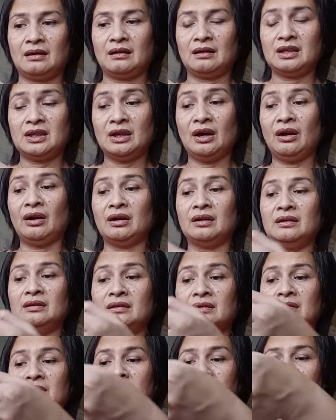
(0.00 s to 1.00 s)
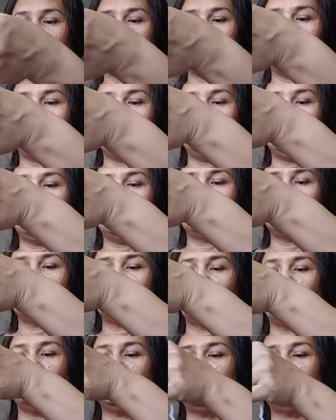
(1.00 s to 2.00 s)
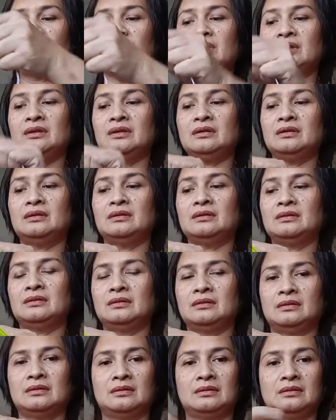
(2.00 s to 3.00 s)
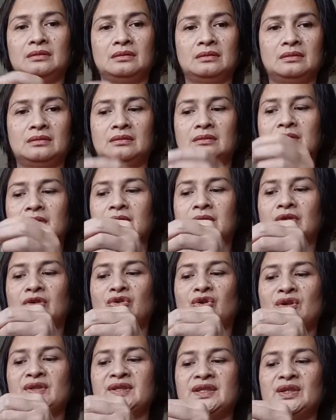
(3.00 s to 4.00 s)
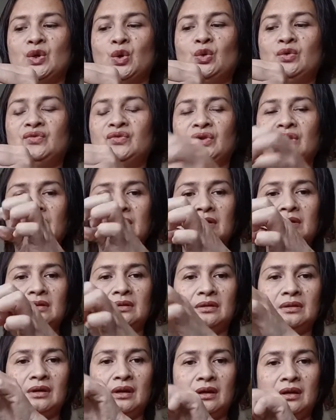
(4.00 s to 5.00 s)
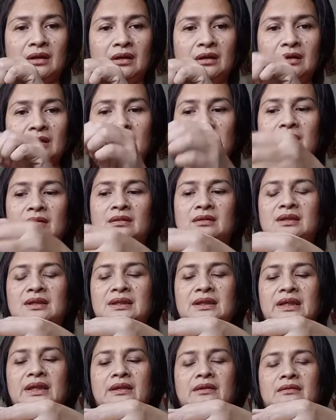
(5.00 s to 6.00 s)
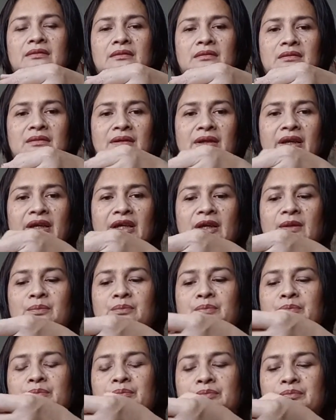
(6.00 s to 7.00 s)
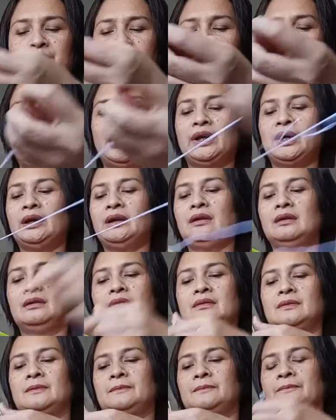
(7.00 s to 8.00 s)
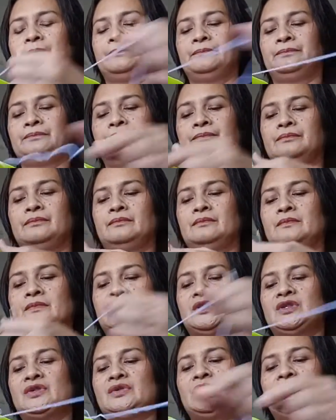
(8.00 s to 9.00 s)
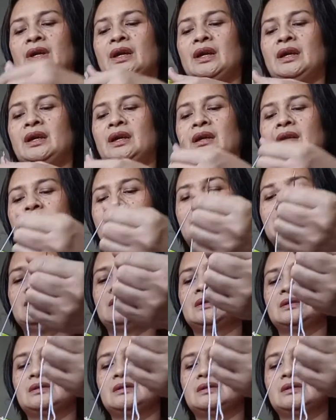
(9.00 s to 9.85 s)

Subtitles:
yarn and over, cross it over the needle, and I'm pulling it so that I get this,